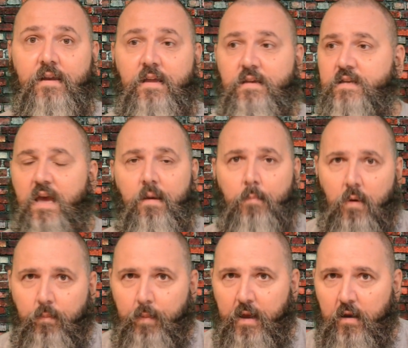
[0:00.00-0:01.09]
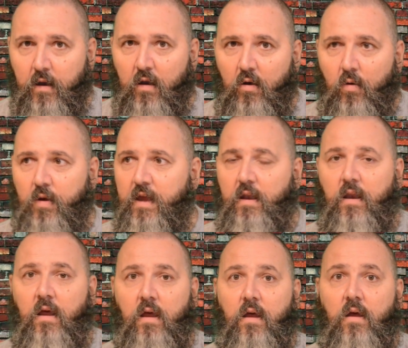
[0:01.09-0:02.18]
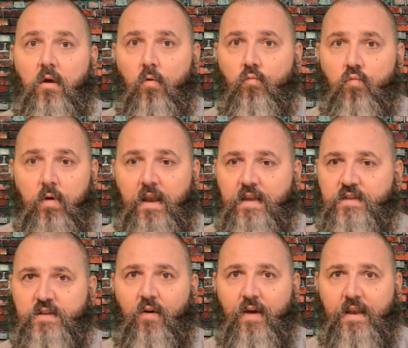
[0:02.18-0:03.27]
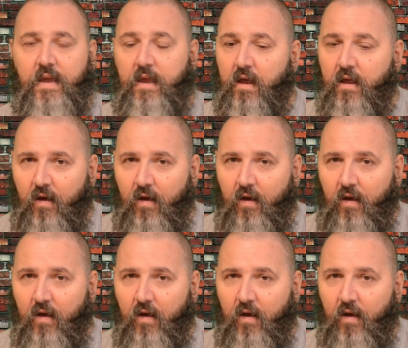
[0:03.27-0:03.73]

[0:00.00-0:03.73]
and it has kept my beard looking really tidy.